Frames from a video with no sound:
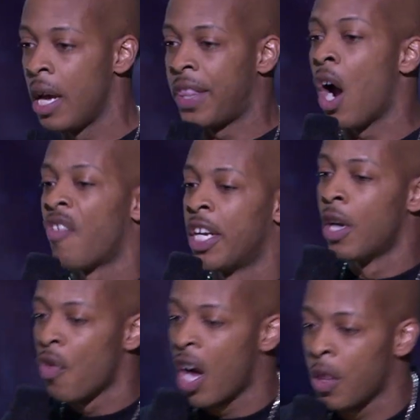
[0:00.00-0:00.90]
They already
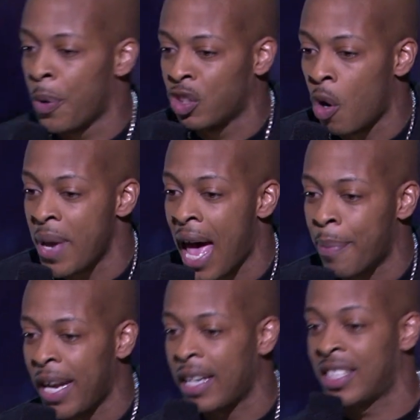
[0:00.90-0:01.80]
know the other person's gonna be
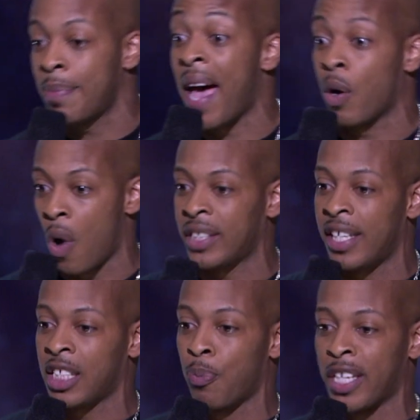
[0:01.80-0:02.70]
happy. They just sit back and watch their
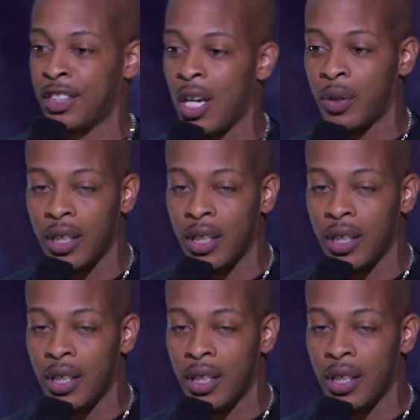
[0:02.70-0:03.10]
expression, don't